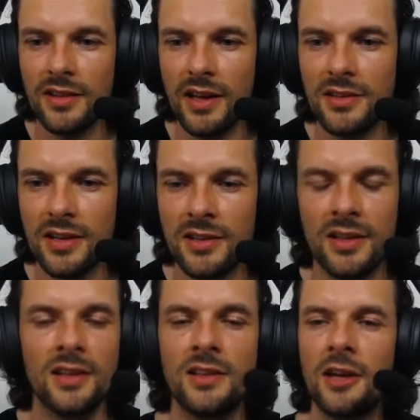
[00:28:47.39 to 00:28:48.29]

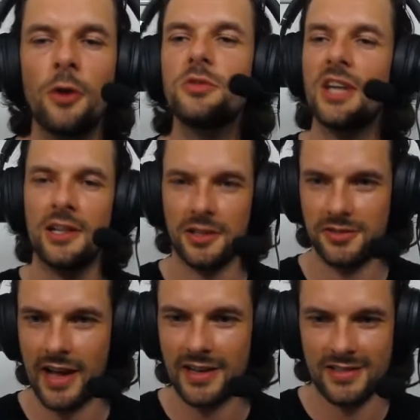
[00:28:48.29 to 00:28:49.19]
they don't tell us
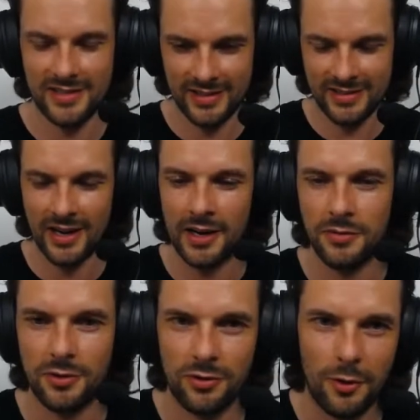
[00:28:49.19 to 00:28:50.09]
that inside of
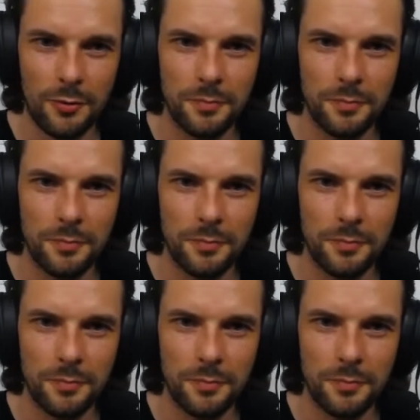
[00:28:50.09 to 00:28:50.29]
the show.